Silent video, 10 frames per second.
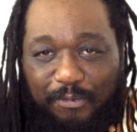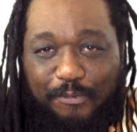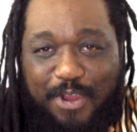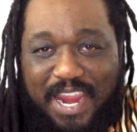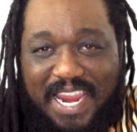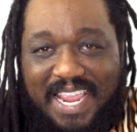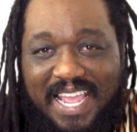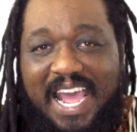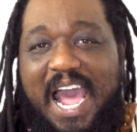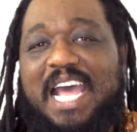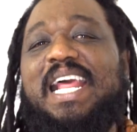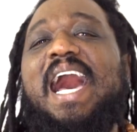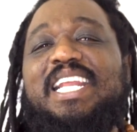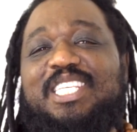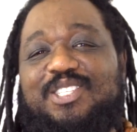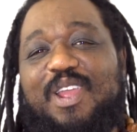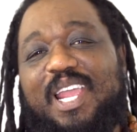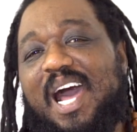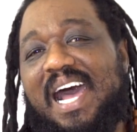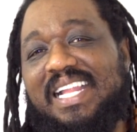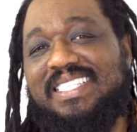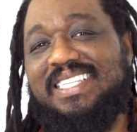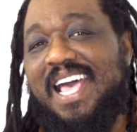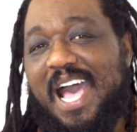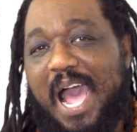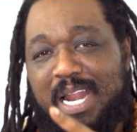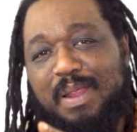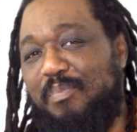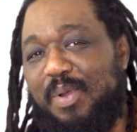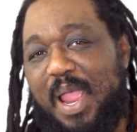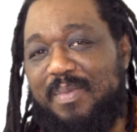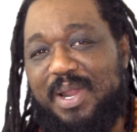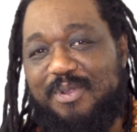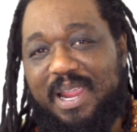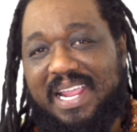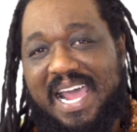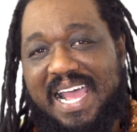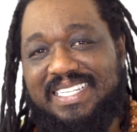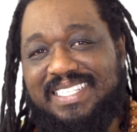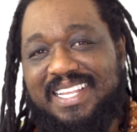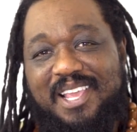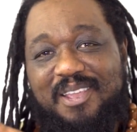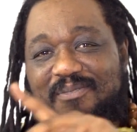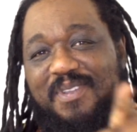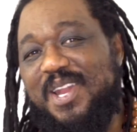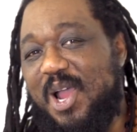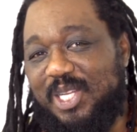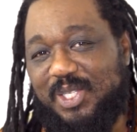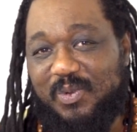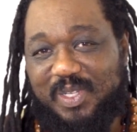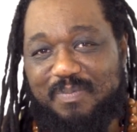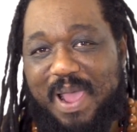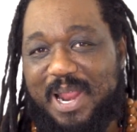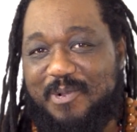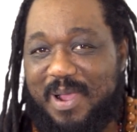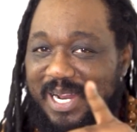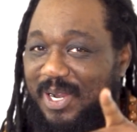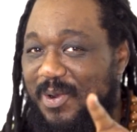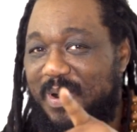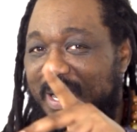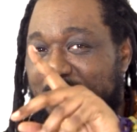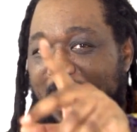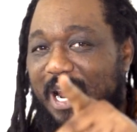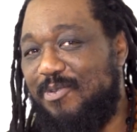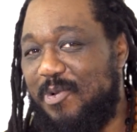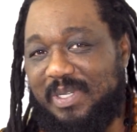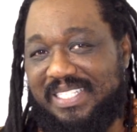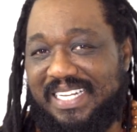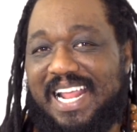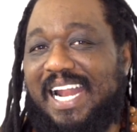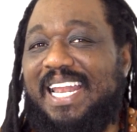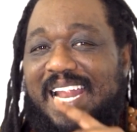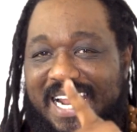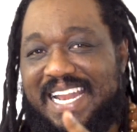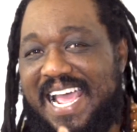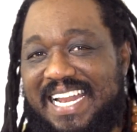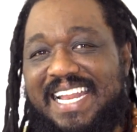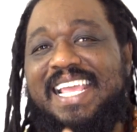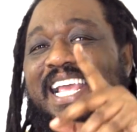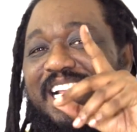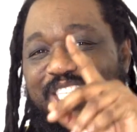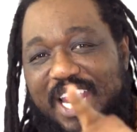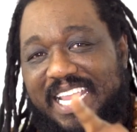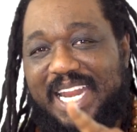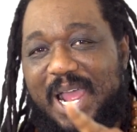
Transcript: Free on Addis Records, Unemployment Records, video shooted by the one and only wellrooted.london. Check it